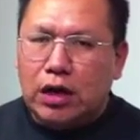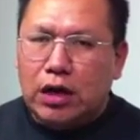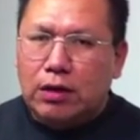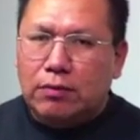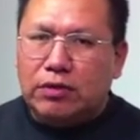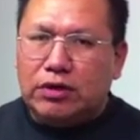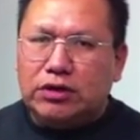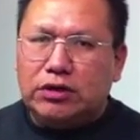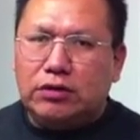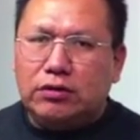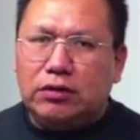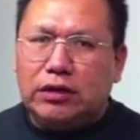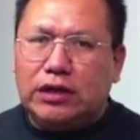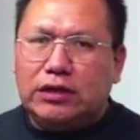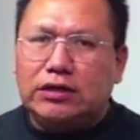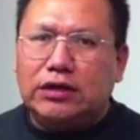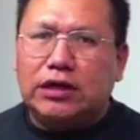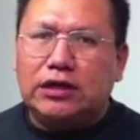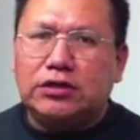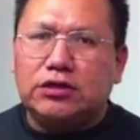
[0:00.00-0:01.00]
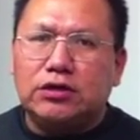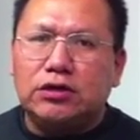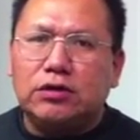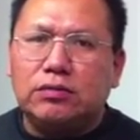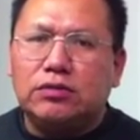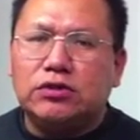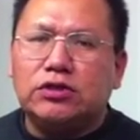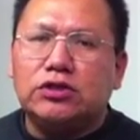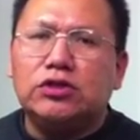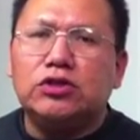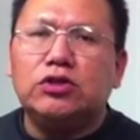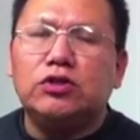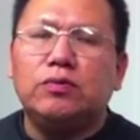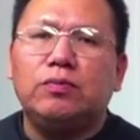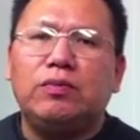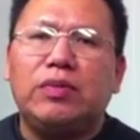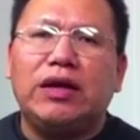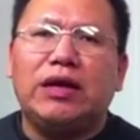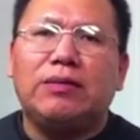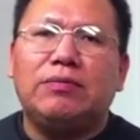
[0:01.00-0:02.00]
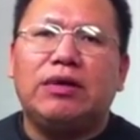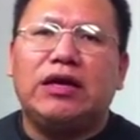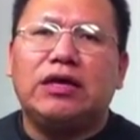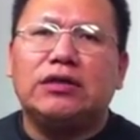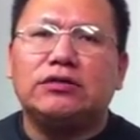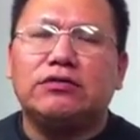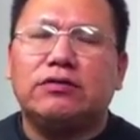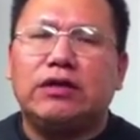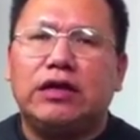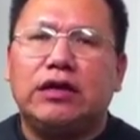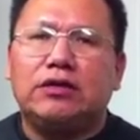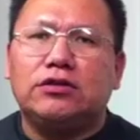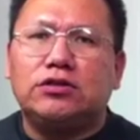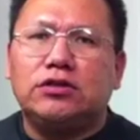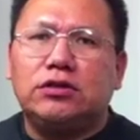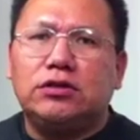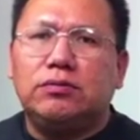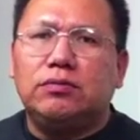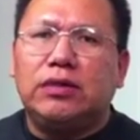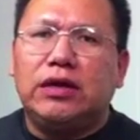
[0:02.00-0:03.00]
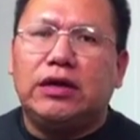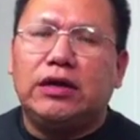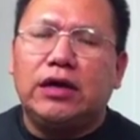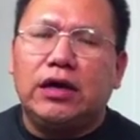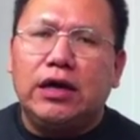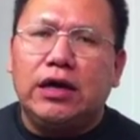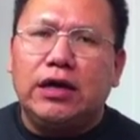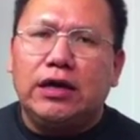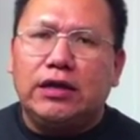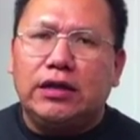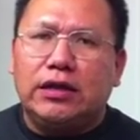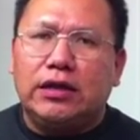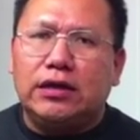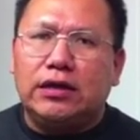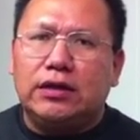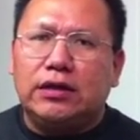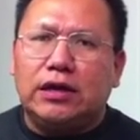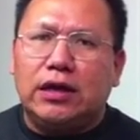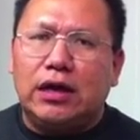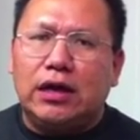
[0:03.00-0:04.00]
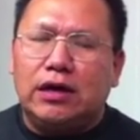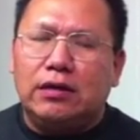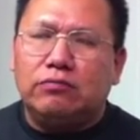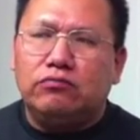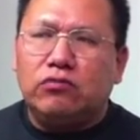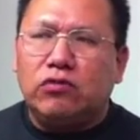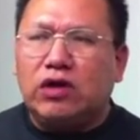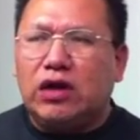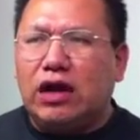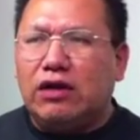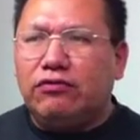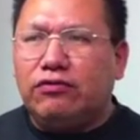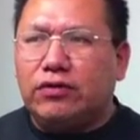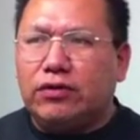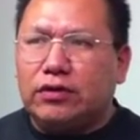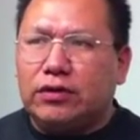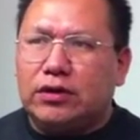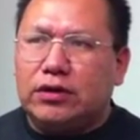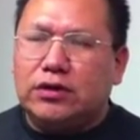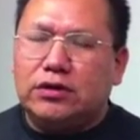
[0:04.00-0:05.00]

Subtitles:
But you don't like to get your hoops too big, because if they get too big, you can. I feel